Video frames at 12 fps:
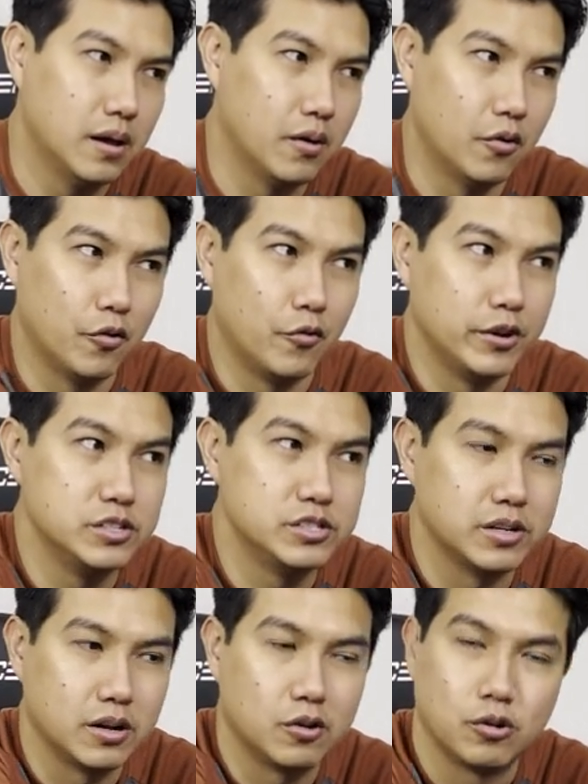
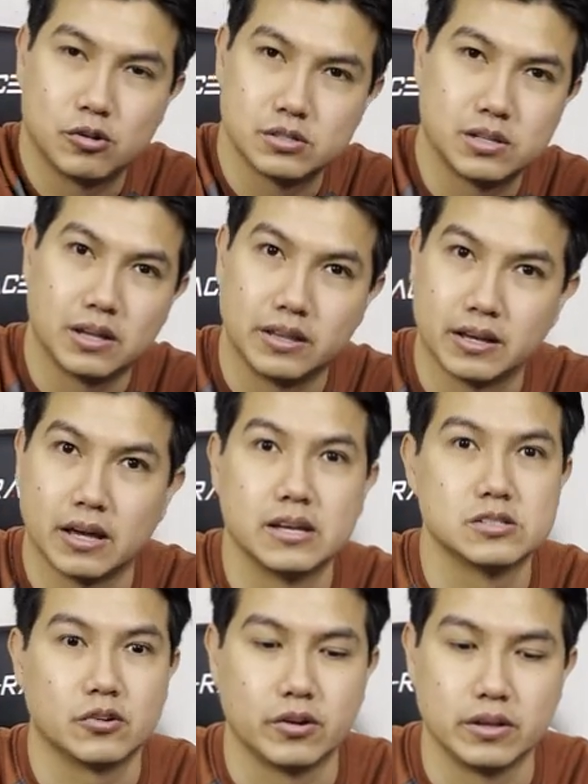original holes that the
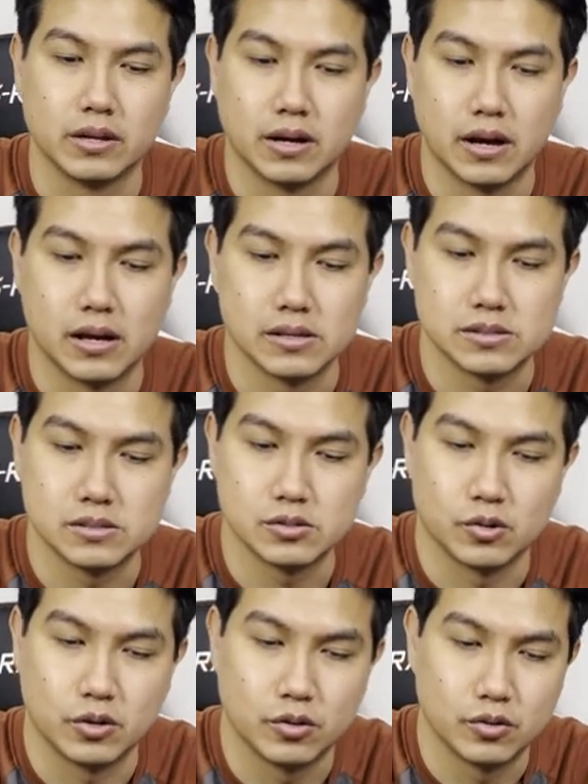case already has
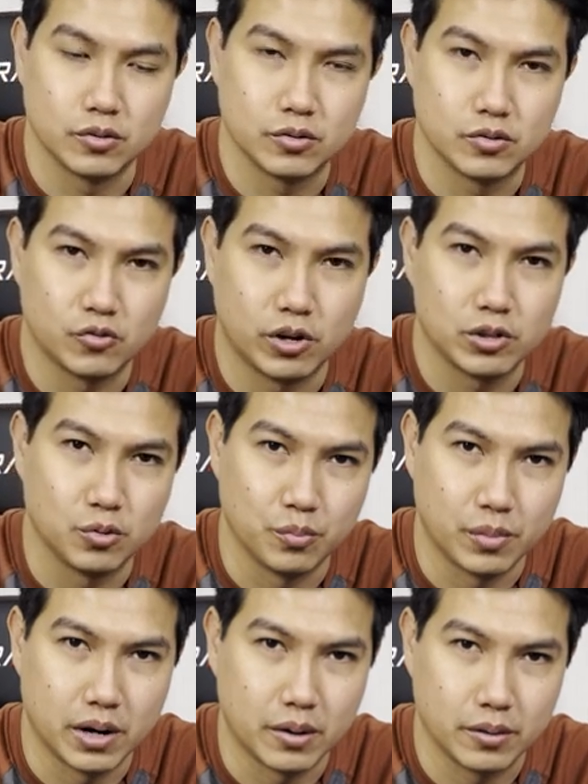so try to
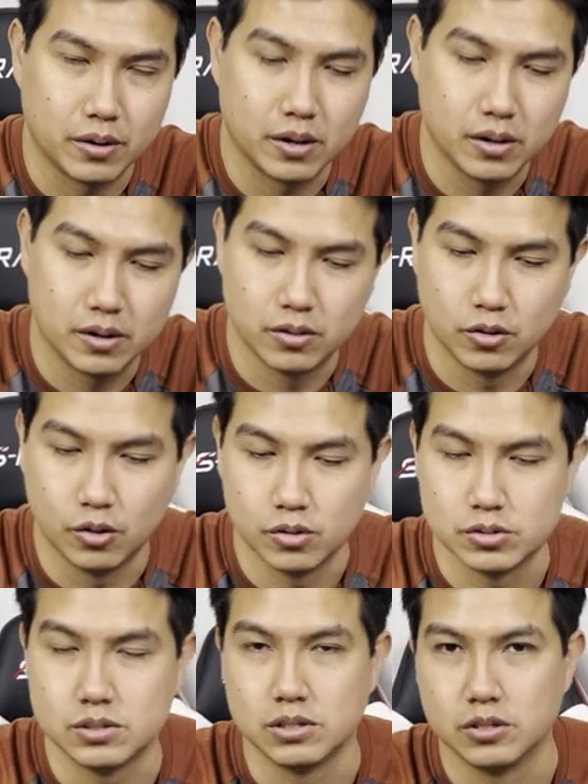mark
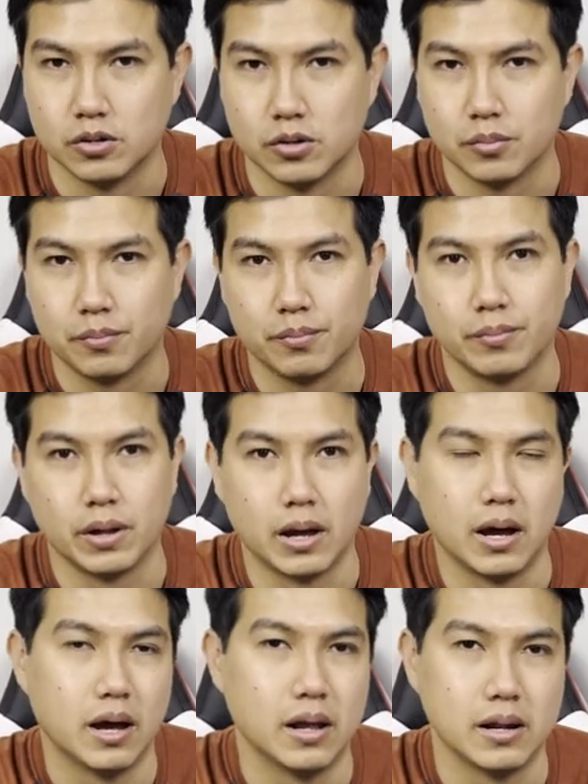those in your
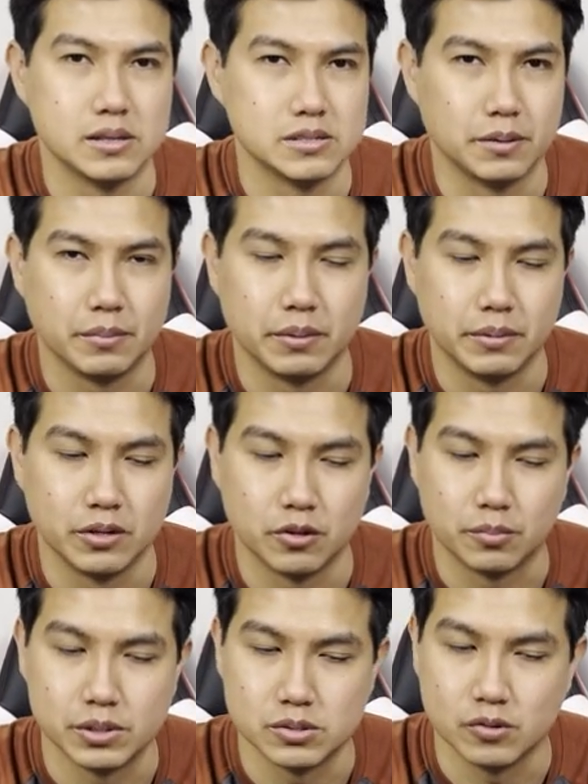uh, let's say maybe in your
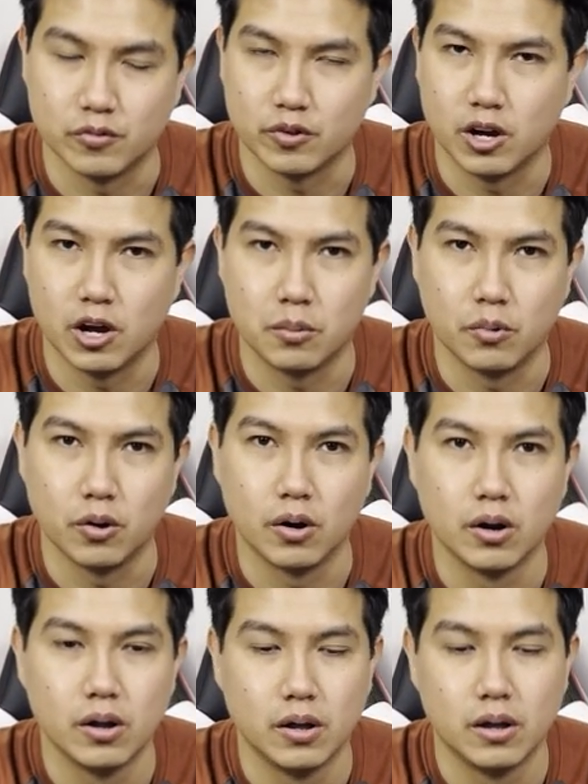piece of cardboard
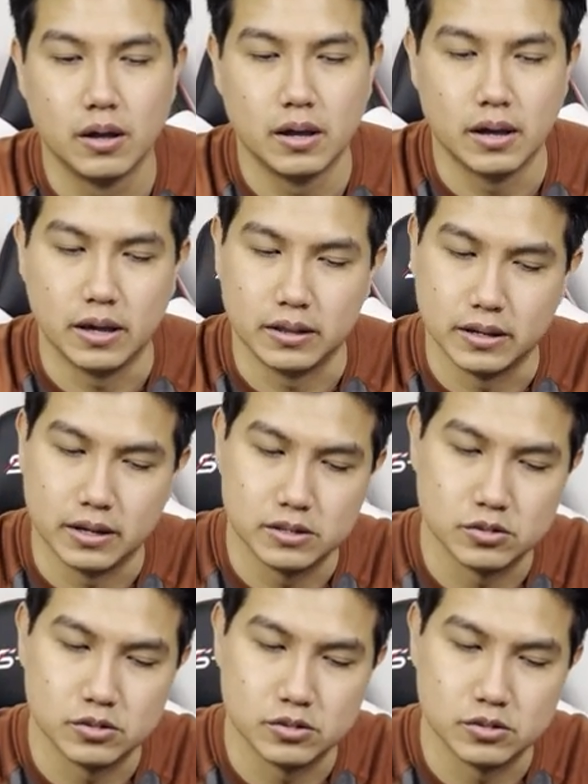and then